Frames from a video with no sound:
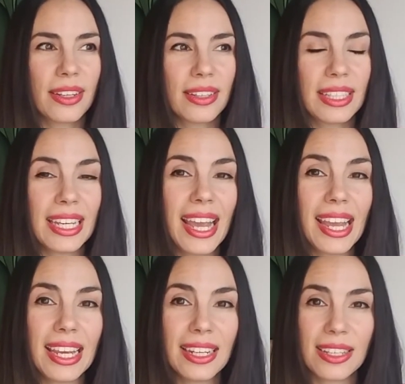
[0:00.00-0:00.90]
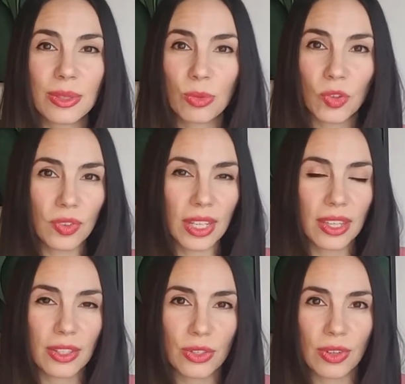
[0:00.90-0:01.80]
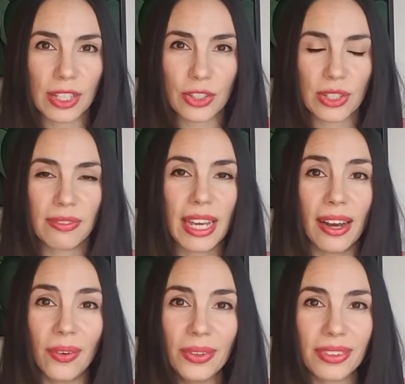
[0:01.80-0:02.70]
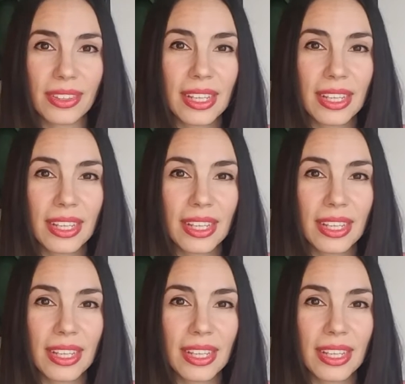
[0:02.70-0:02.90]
the 8 is moving in the direction of health,